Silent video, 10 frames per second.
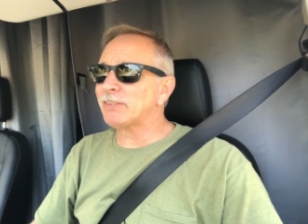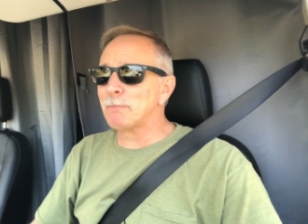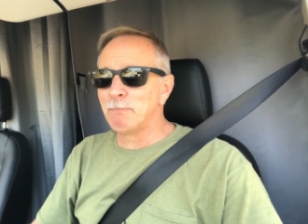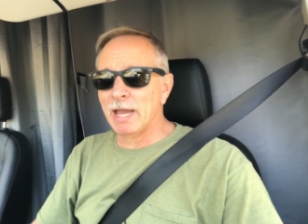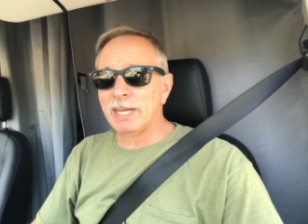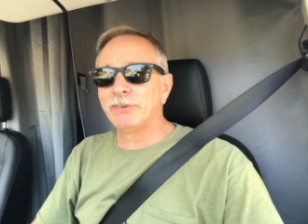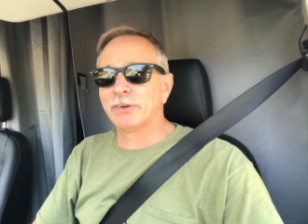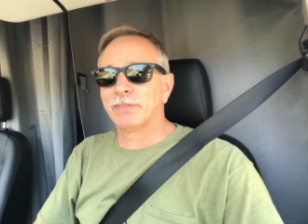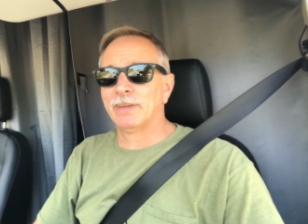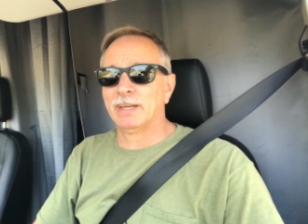a
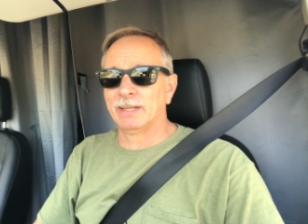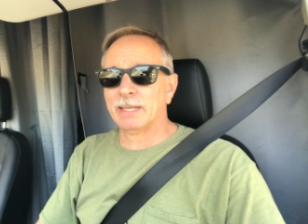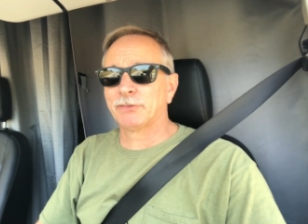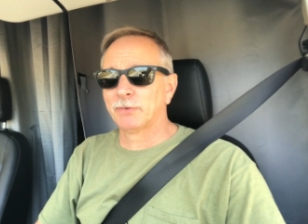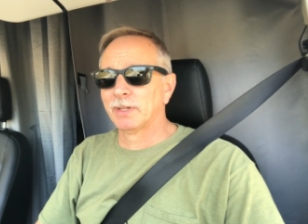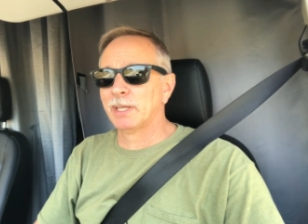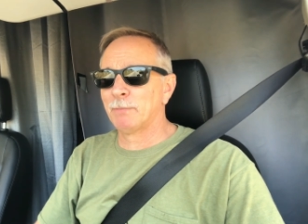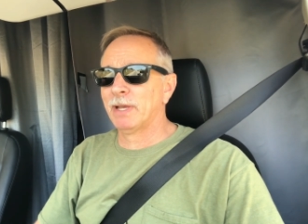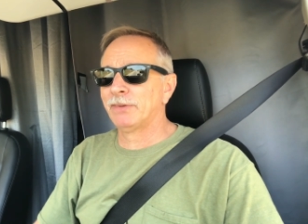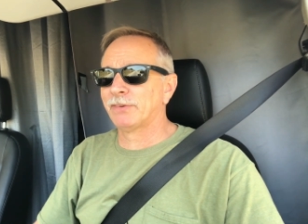major thing. That's really a
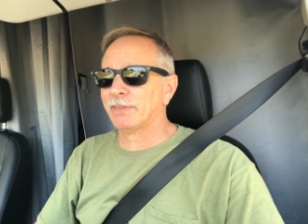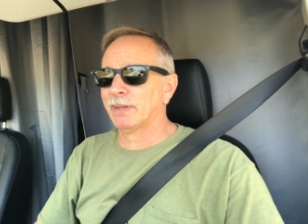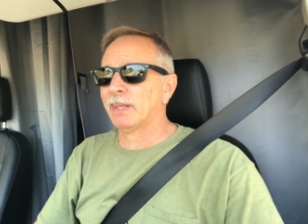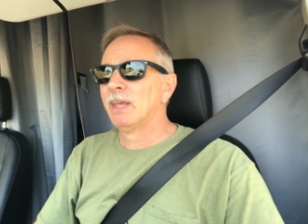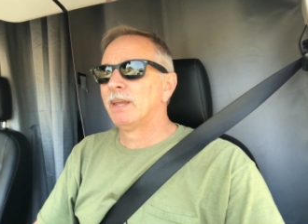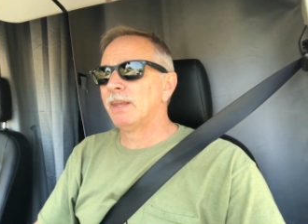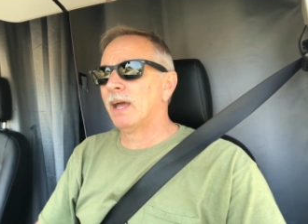major thing.